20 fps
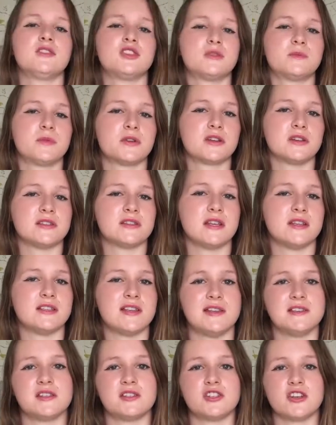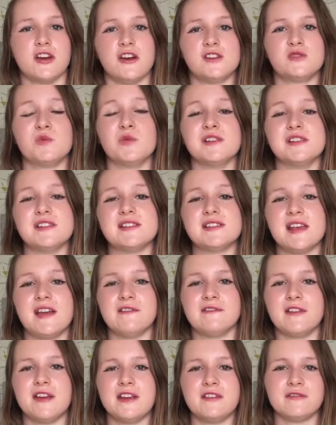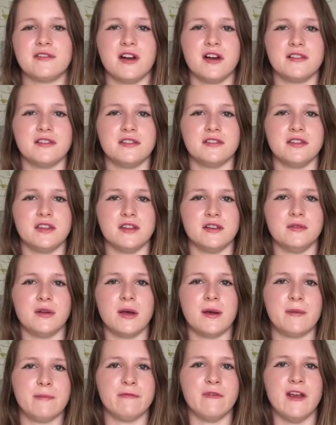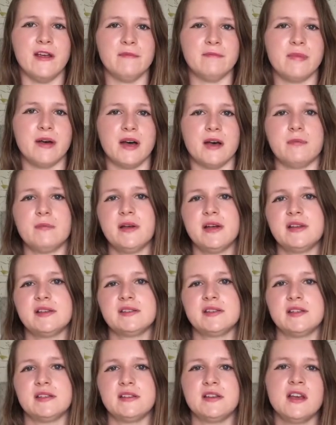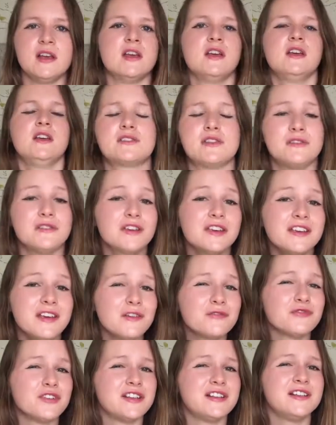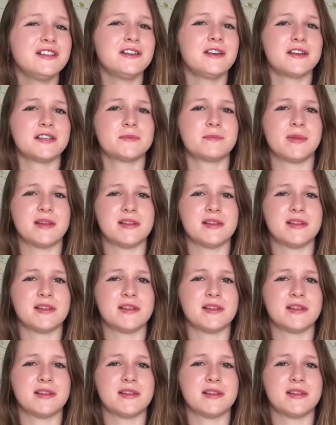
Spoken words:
just because they tend to charge one set rate rather than a rate per person. So you can get a really nice